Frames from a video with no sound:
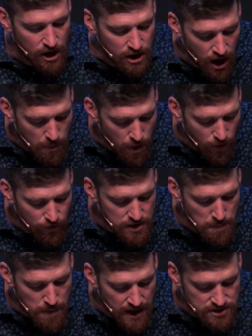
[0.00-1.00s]
Come over
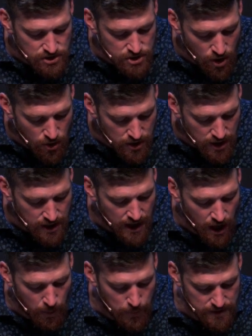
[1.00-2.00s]
to Macedonia and
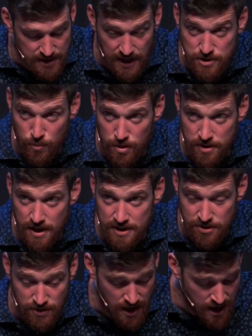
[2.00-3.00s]
help us. That's where
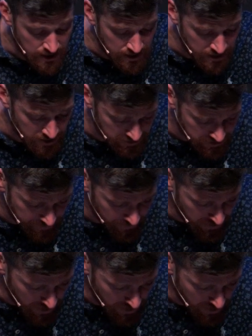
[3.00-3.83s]
Thessalonica is.